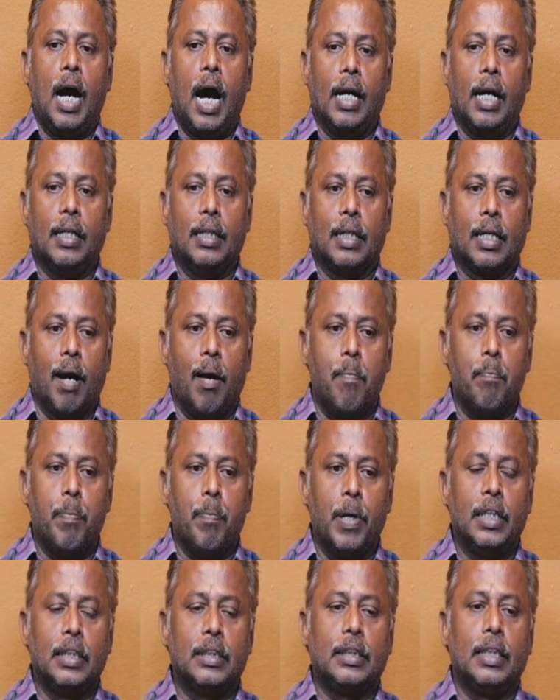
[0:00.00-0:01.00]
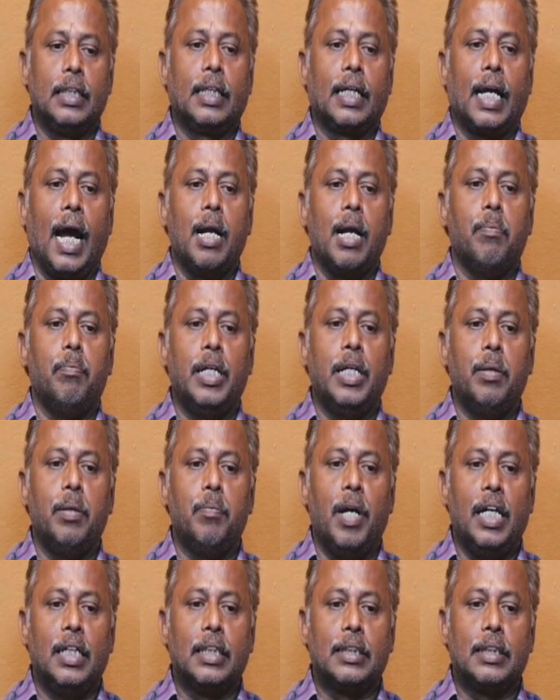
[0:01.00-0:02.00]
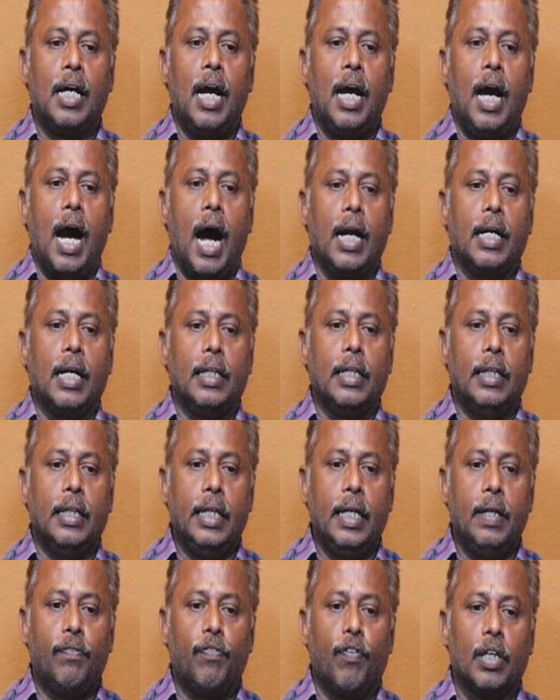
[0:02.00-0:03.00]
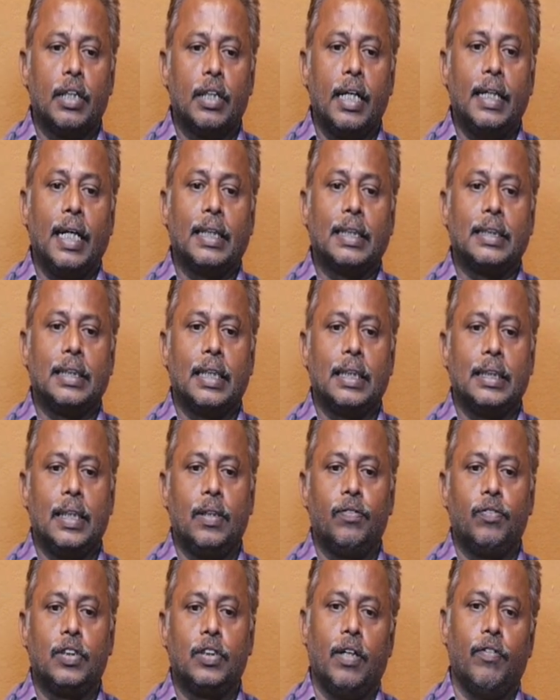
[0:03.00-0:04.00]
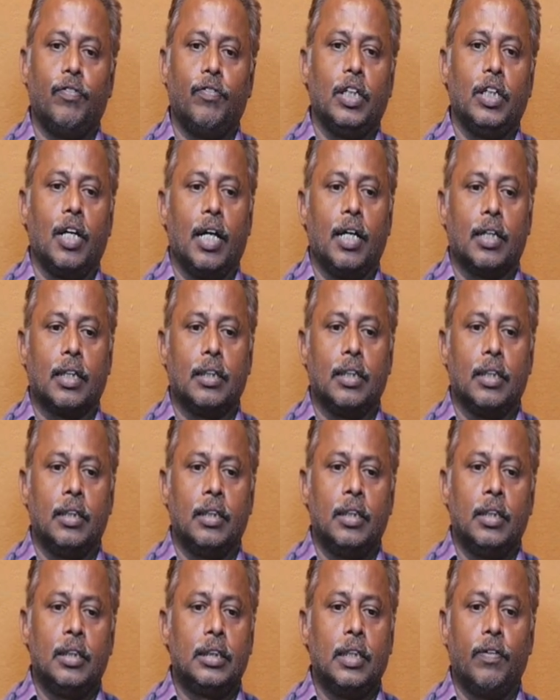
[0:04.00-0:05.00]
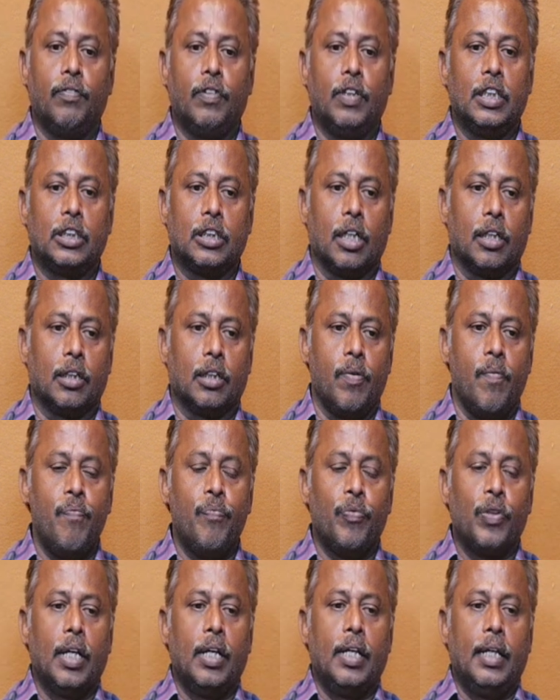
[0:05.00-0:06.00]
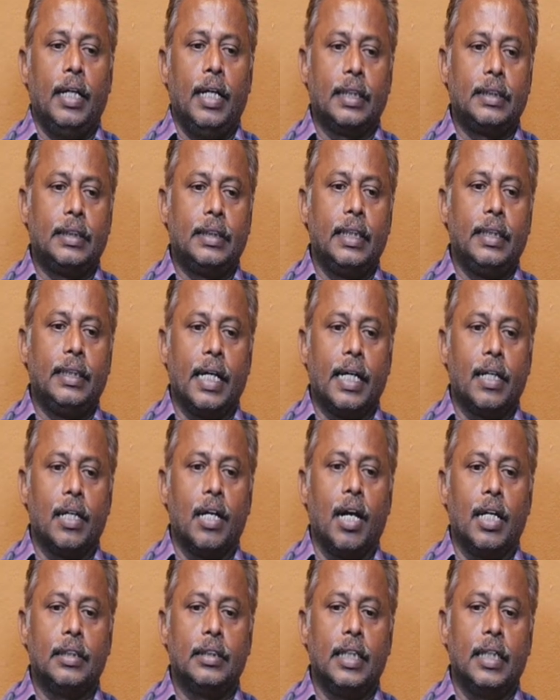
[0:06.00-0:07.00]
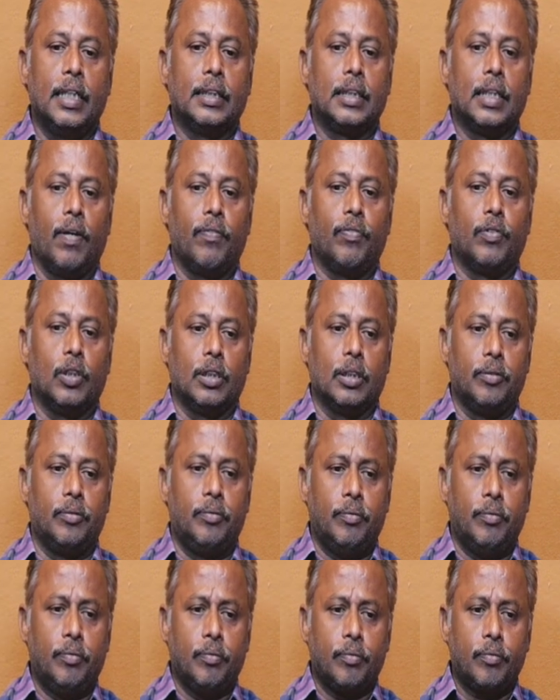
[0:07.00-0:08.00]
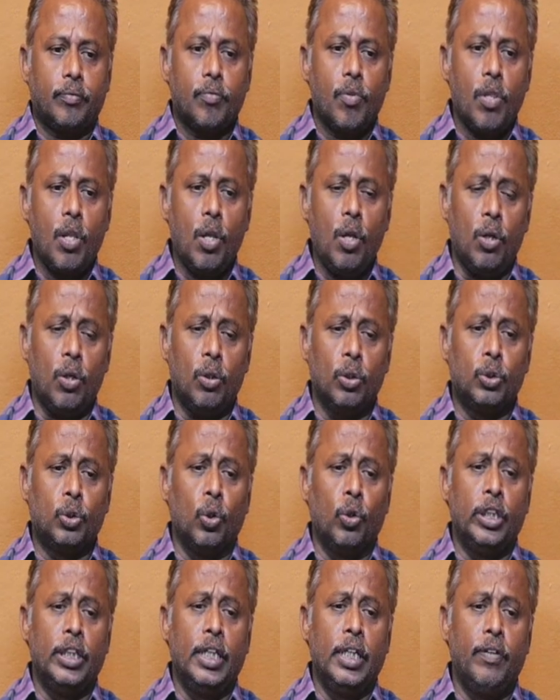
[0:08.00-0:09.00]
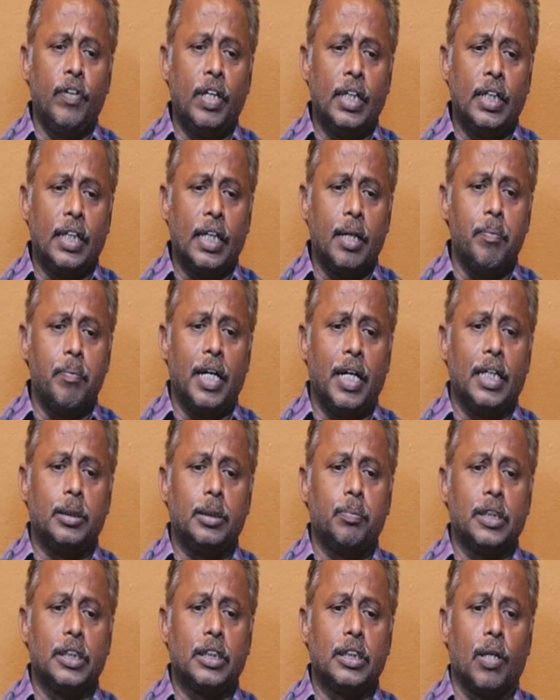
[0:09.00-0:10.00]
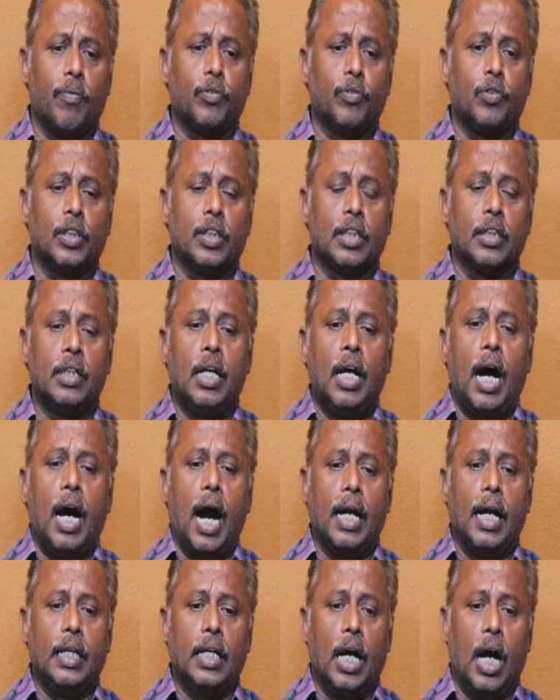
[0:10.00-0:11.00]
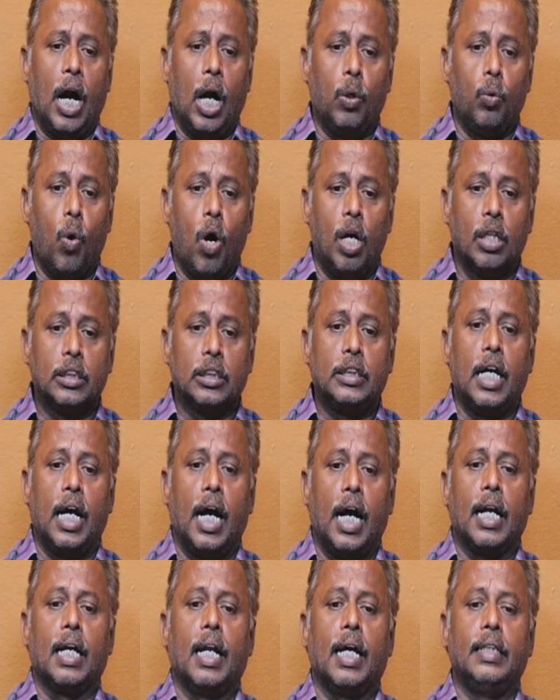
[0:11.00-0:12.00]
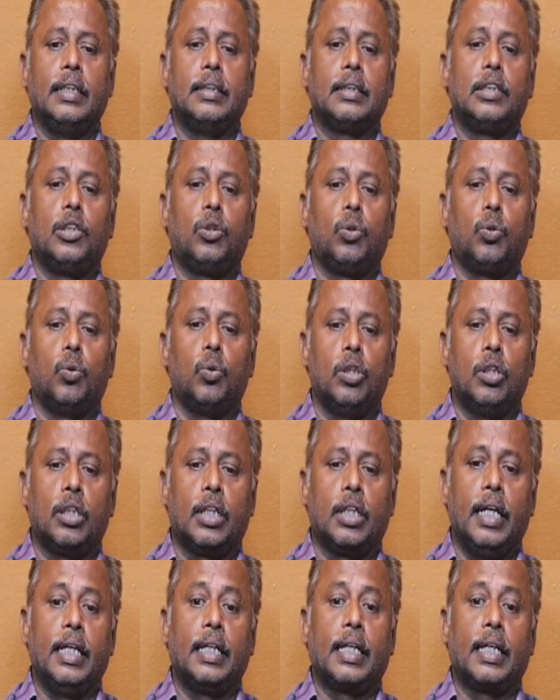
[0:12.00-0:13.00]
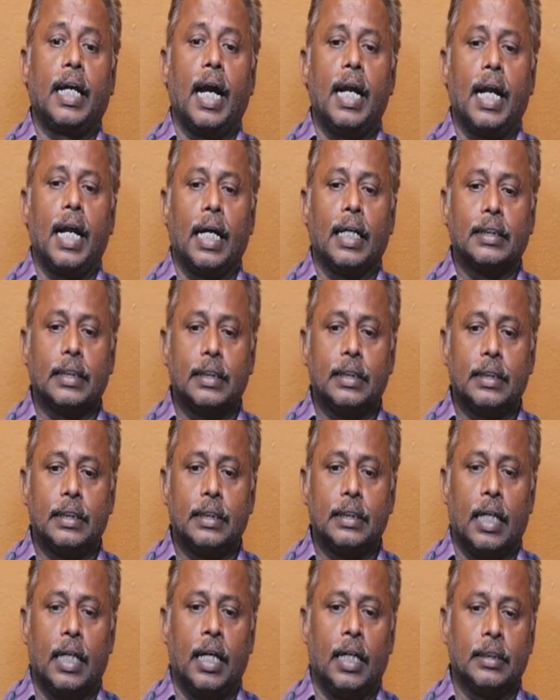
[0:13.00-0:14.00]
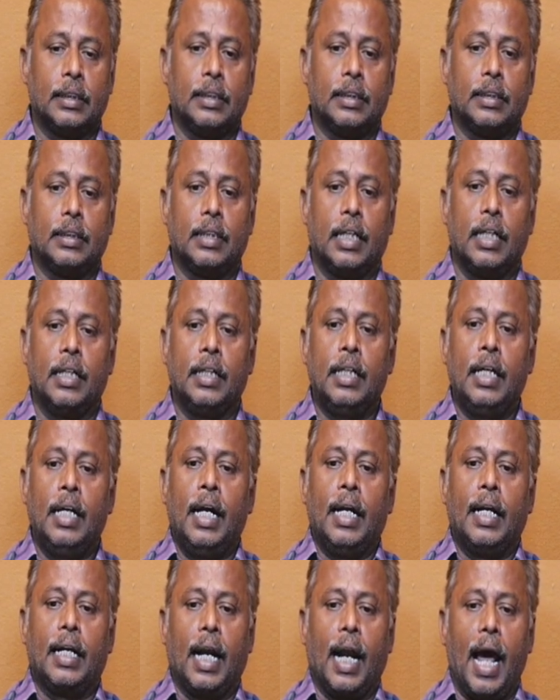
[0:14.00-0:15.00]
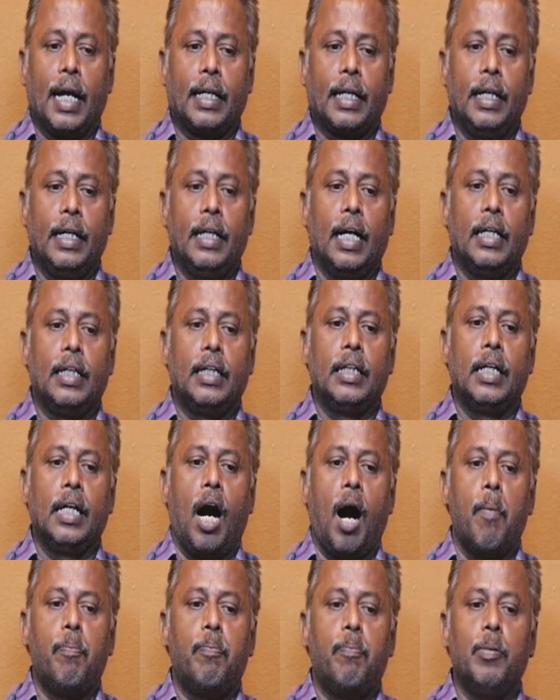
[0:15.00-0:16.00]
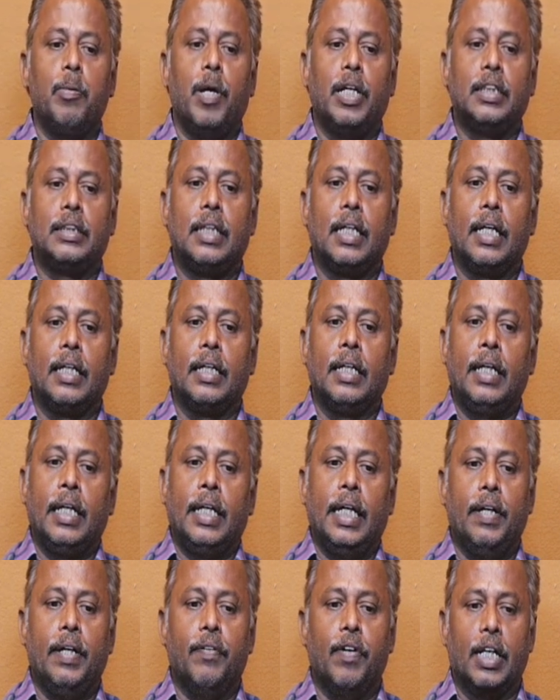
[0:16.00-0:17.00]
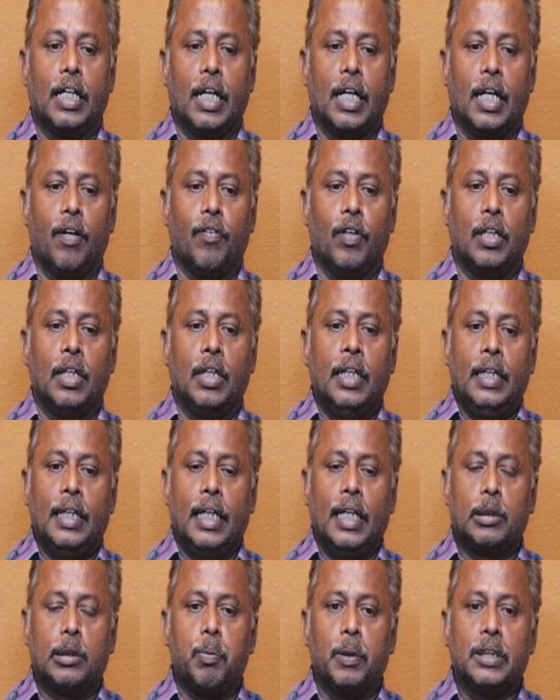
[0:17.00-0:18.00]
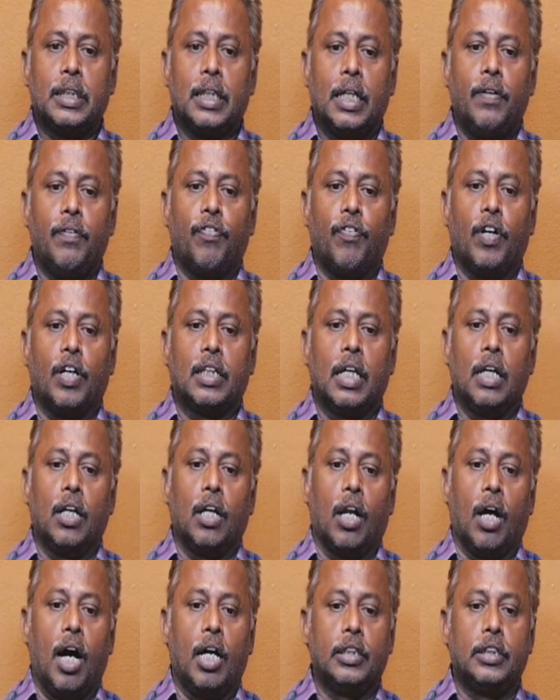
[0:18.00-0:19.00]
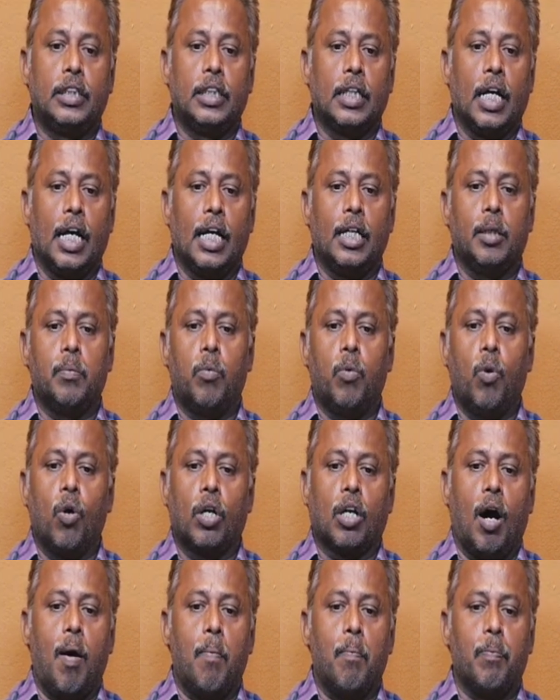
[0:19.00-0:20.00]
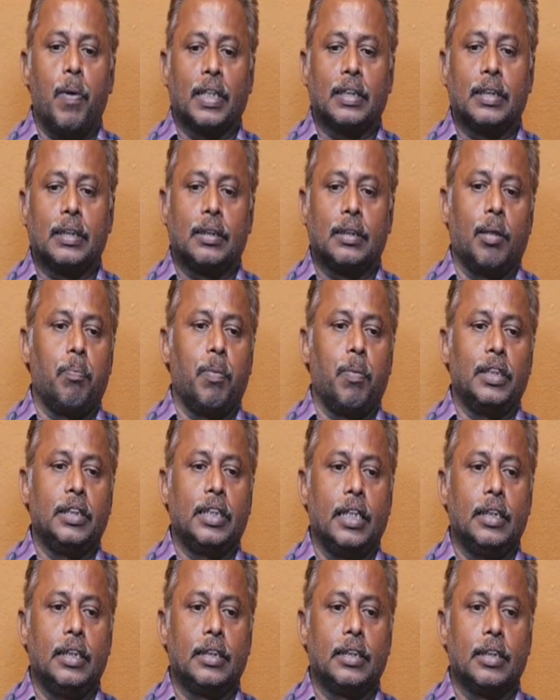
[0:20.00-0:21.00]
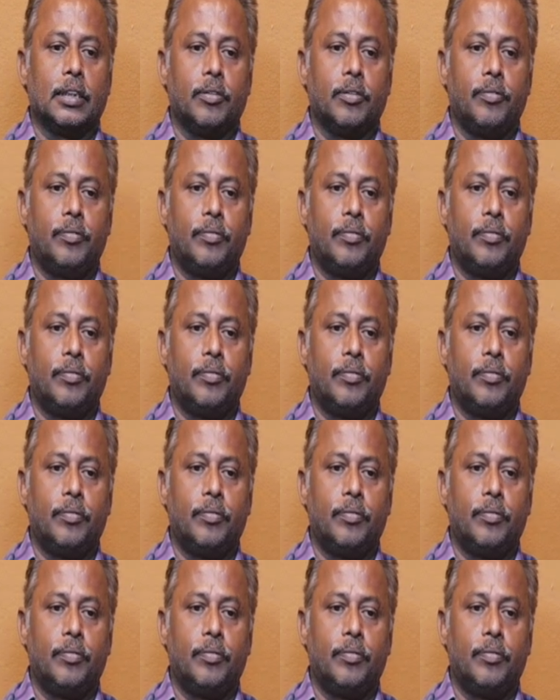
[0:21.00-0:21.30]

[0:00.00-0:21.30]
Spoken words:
and companies, it can minimize and need for the excessive safety stock. Next, technology and software. So, inventory management software and advanced analyzed tool, it can assist the tracking and optimize the inventory level, especially for the larger and more complex supply chains.